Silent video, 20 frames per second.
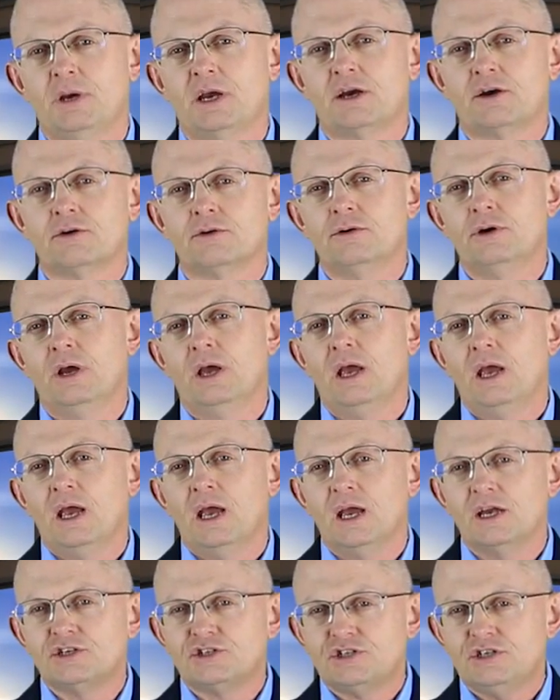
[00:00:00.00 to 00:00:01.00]
maker
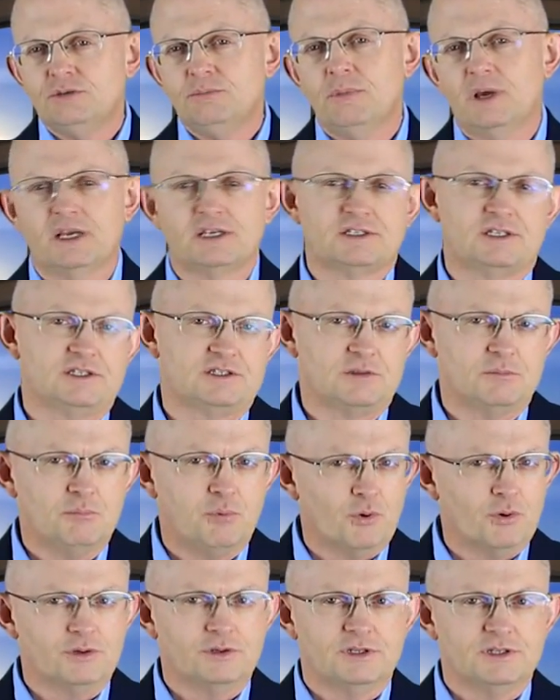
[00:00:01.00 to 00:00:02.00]
as she makes this
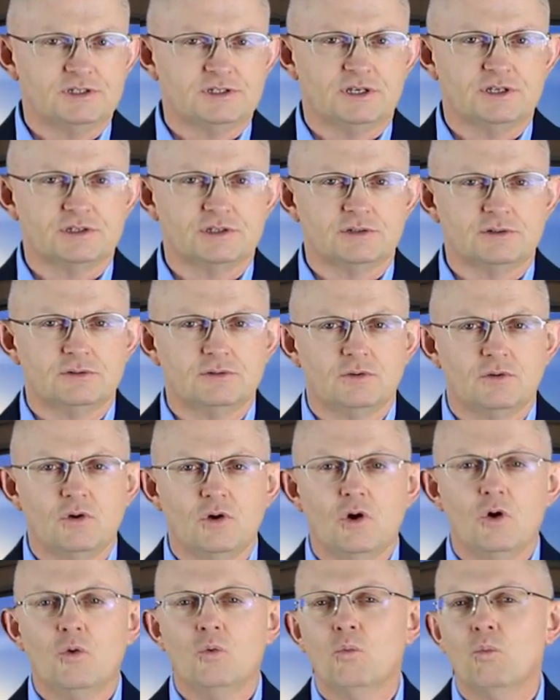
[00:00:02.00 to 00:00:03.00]
important decision?
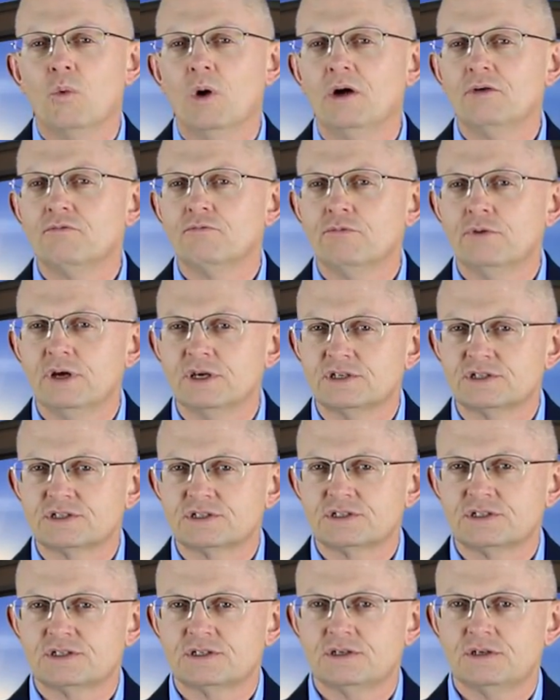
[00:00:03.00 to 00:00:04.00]
What
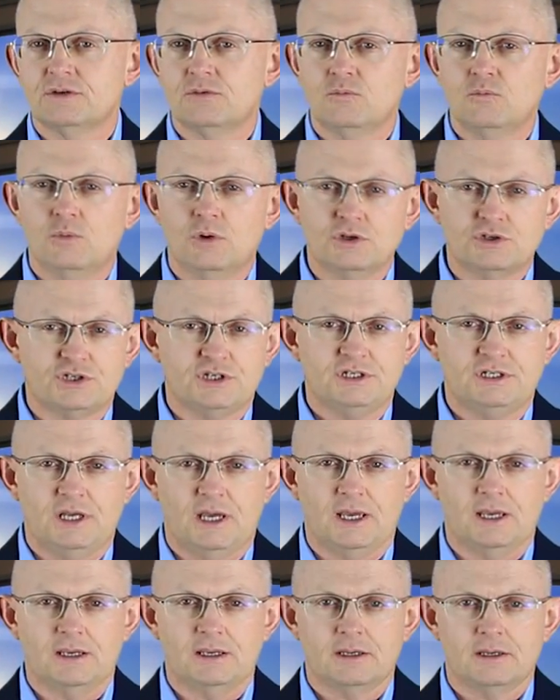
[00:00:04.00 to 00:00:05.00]
risks will she
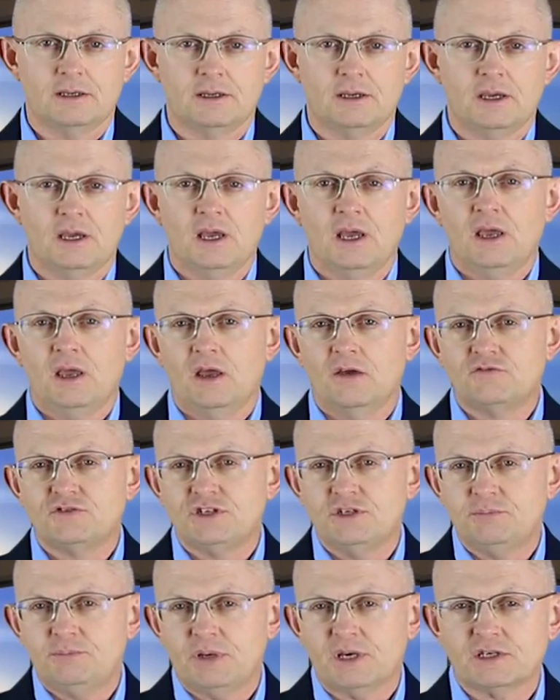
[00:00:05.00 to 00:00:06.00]
take? If
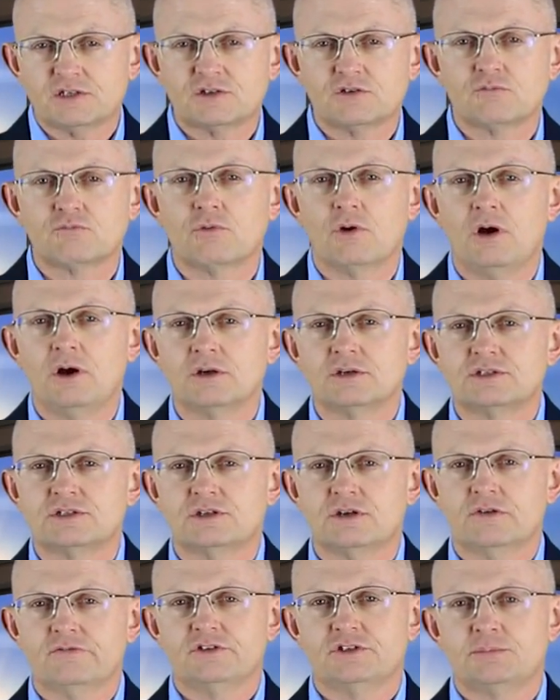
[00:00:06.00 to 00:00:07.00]
she picks the wrong
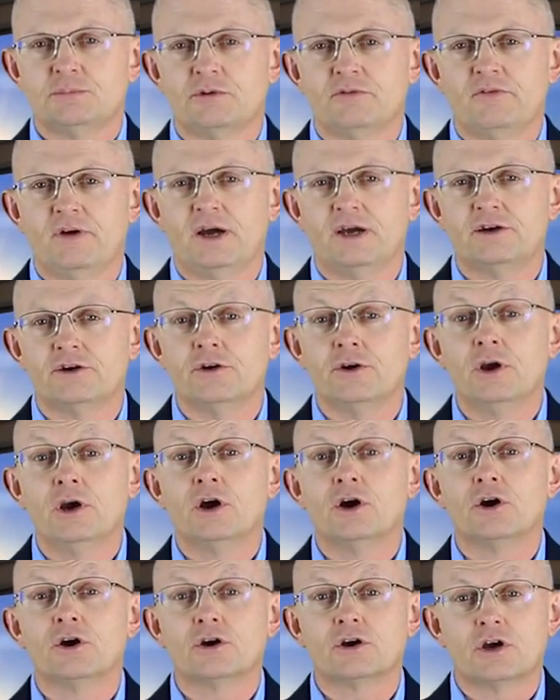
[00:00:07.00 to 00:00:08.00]
service provider,
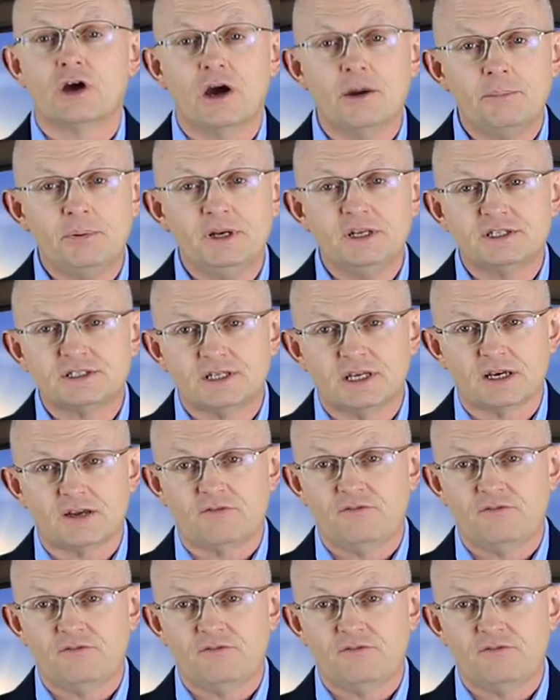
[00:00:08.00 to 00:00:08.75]
her company's